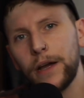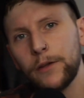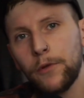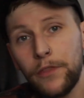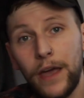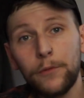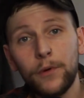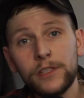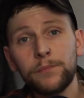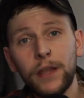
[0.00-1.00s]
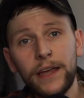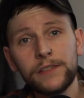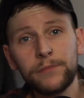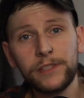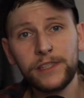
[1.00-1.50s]
that was Plasma
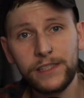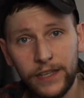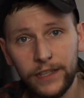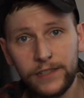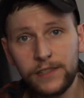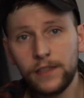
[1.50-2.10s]
6.